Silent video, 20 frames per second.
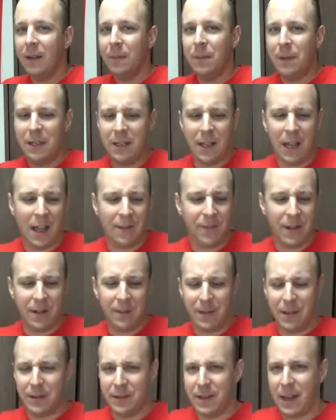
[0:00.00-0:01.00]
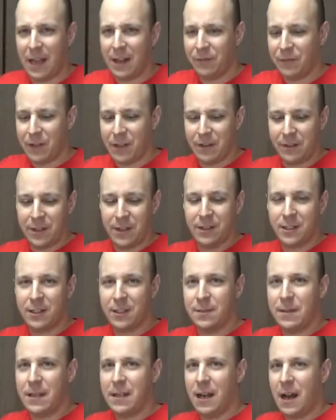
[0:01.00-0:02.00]
But yeah, I found about nine feet of this
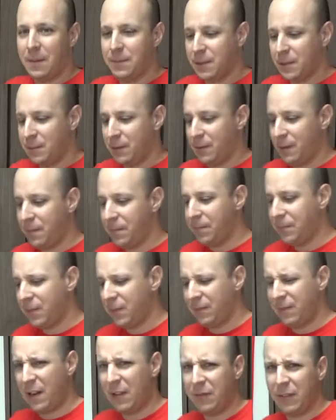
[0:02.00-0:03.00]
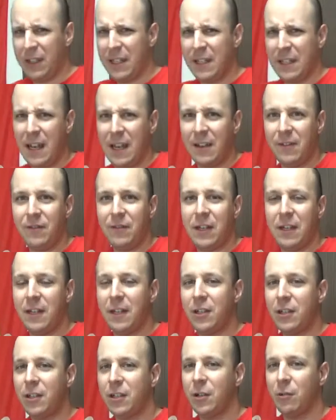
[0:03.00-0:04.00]
to be optimal, roughly nine
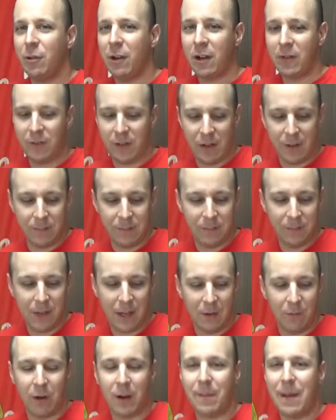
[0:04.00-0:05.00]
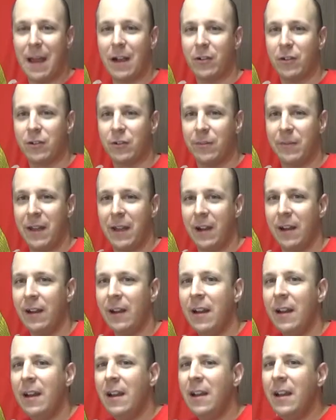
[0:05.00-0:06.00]
feet-ish to work from, and work backwards from there.
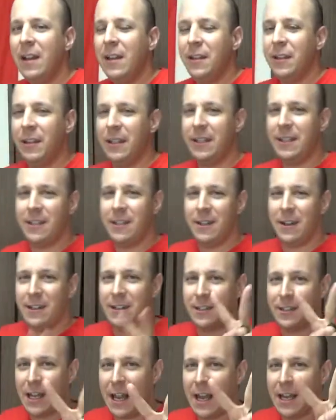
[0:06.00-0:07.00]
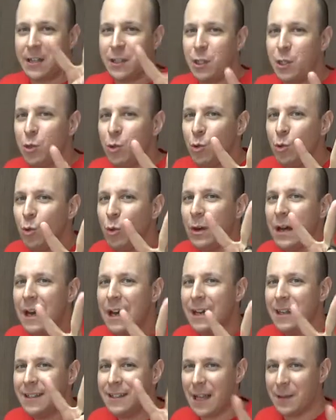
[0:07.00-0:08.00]
You'll need to know how to tie two
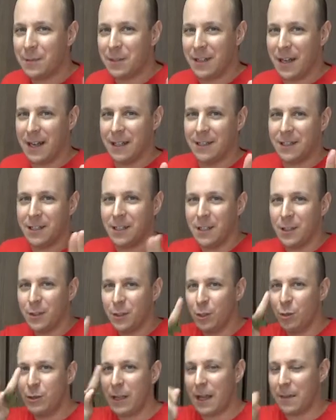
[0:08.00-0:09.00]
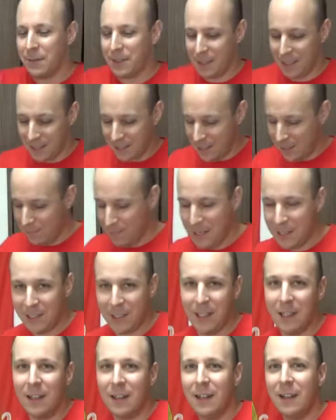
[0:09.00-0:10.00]
types of knots. Two types, easy
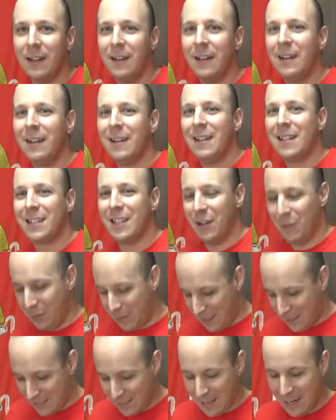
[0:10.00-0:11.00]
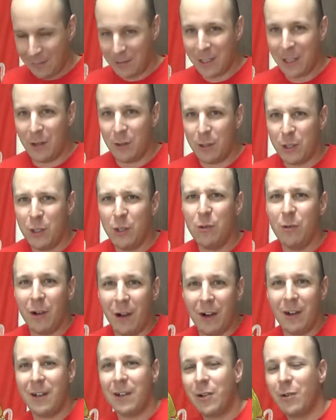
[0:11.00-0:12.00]
peasy. So we're not going to have to go too
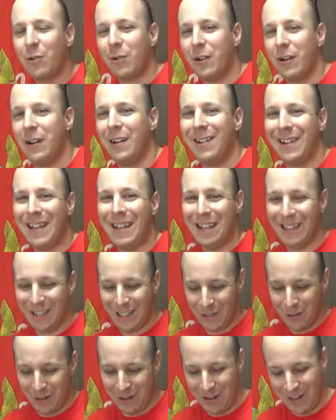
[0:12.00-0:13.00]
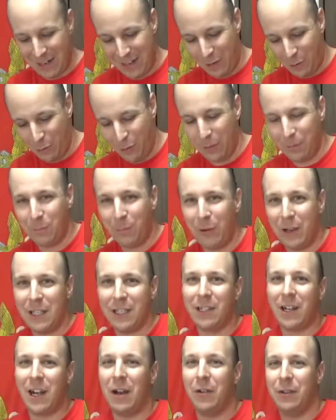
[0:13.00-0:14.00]
hardcore into our uh, old Boy
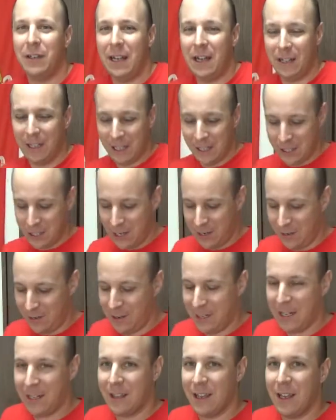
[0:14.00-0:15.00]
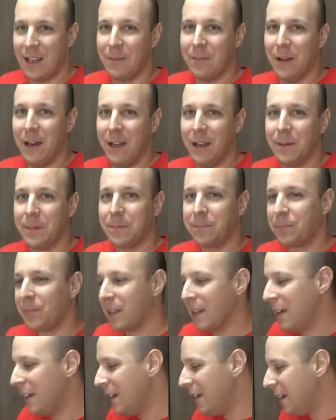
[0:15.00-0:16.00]
Scout knowledge here or anything, but
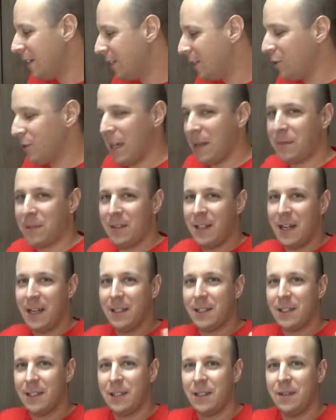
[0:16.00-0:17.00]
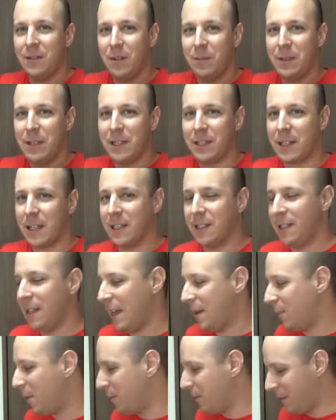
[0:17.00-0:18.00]
two types of knots, we'll be discussing
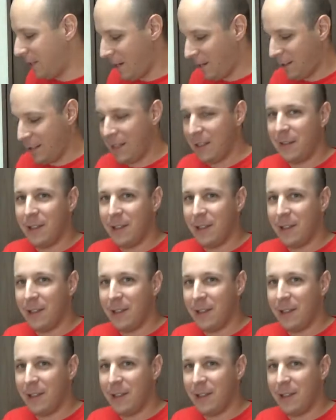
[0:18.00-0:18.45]
that momentarily.